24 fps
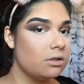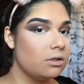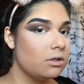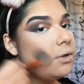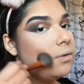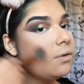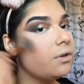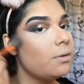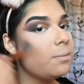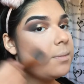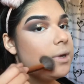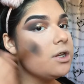You
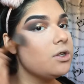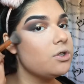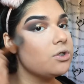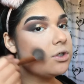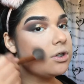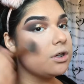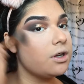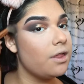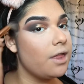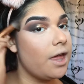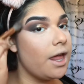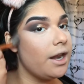want to make
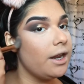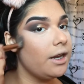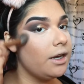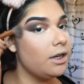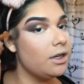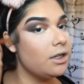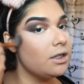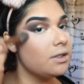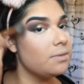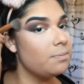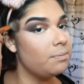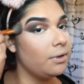sure that
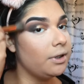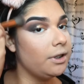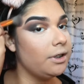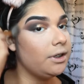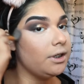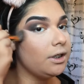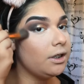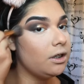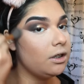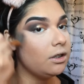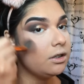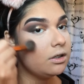it is
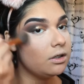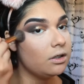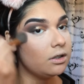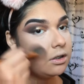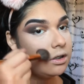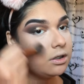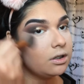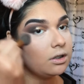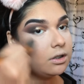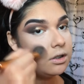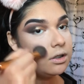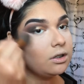blended.
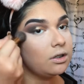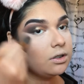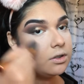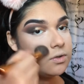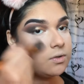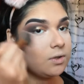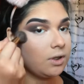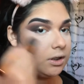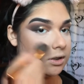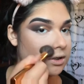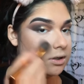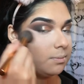
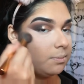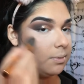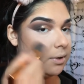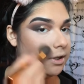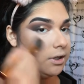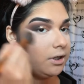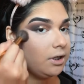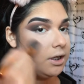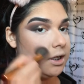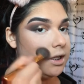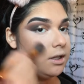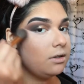So I like to
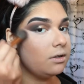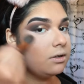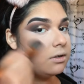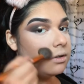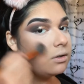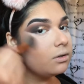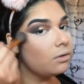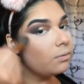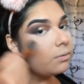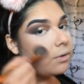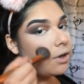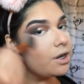blend it
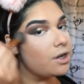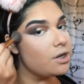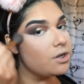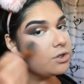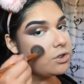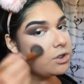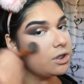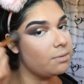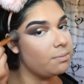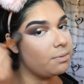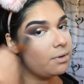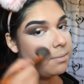where I
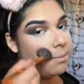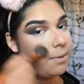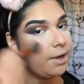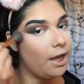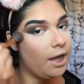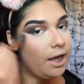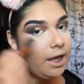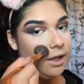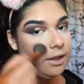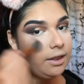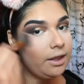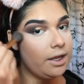usually put my
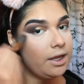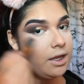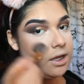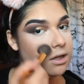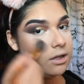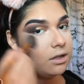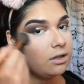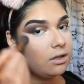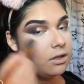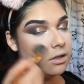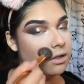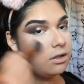highlight.
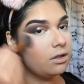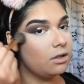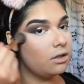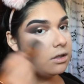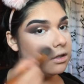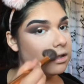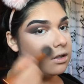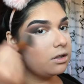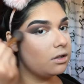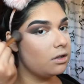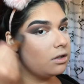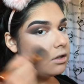
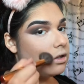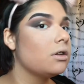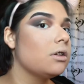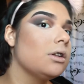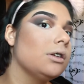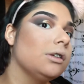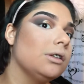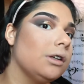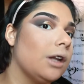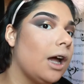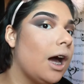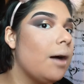
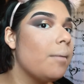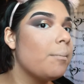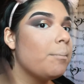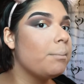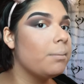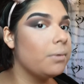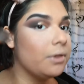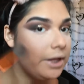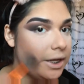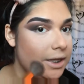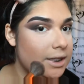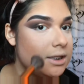Not
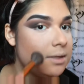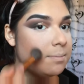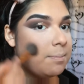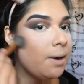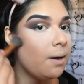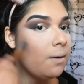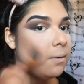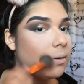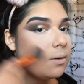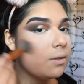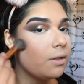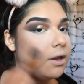place the
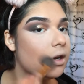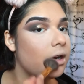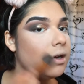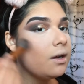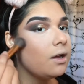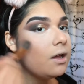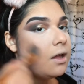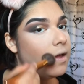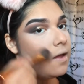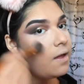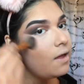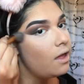powder there,
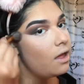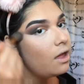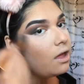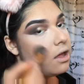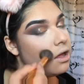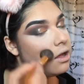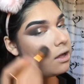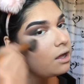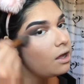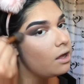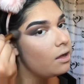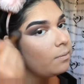
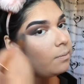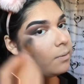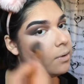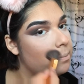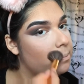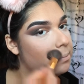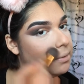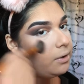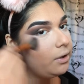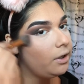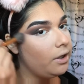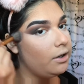
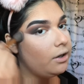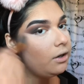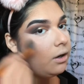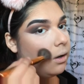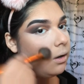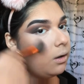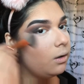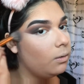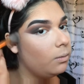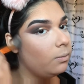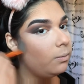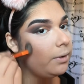but blend
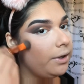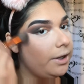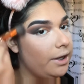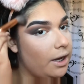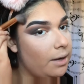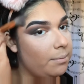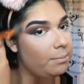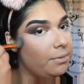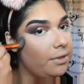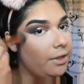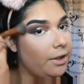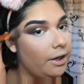all the way
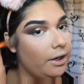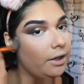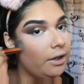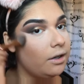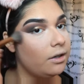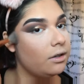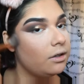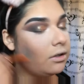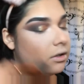up there.